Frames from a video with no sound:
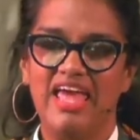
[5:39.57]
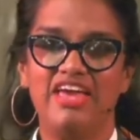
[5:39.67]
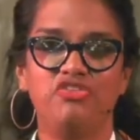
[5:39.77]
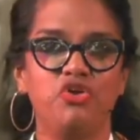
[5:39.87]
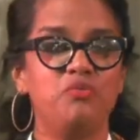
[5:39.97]

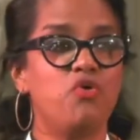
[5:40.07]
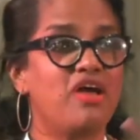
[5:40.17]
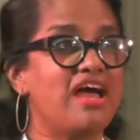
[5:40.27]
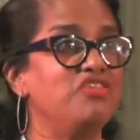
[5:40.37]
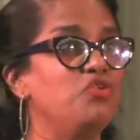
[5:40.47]
Estoy
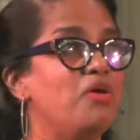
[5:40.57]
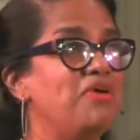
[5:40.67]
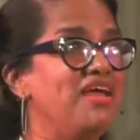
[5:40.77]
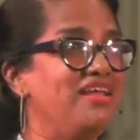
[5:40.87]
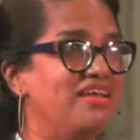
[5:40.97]
buscando
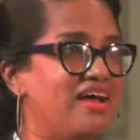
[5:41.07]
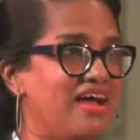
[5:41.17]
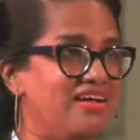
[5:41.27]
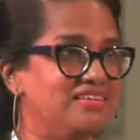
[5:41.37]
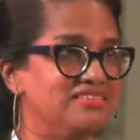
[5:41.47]

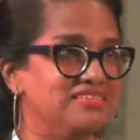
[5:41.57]
America.